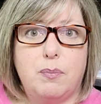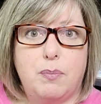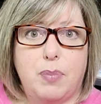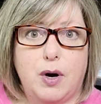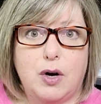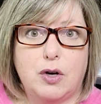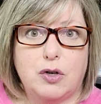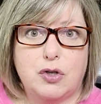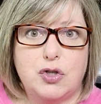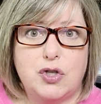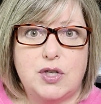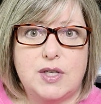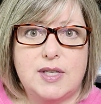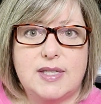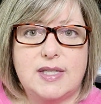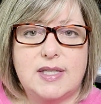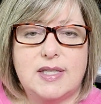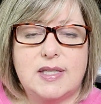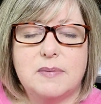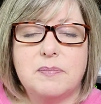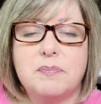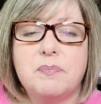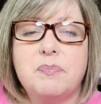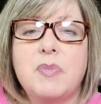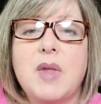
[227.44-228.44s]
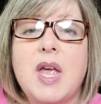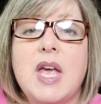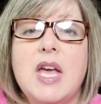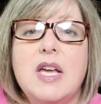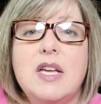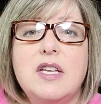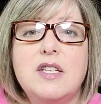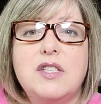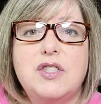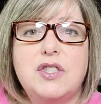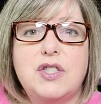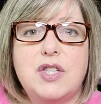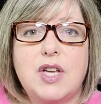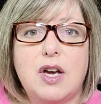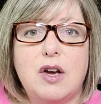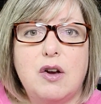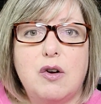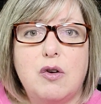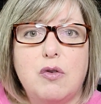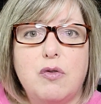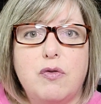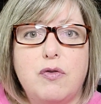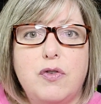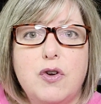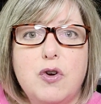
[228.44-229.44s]
purchase.
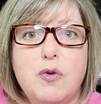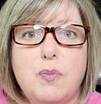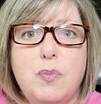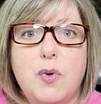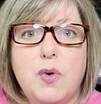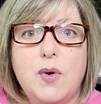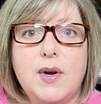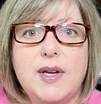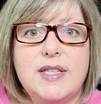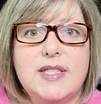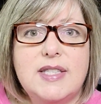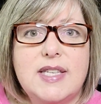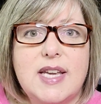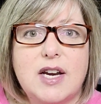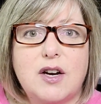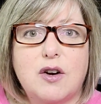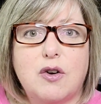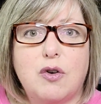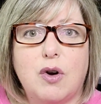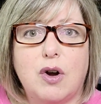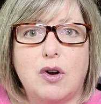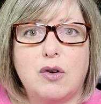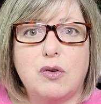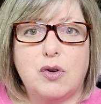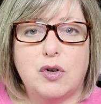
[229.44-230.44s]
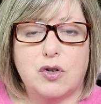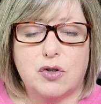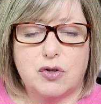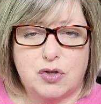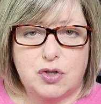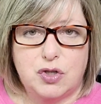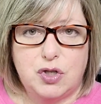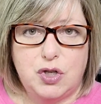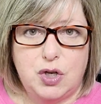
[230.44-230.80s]
So, fuel points at Kroger's,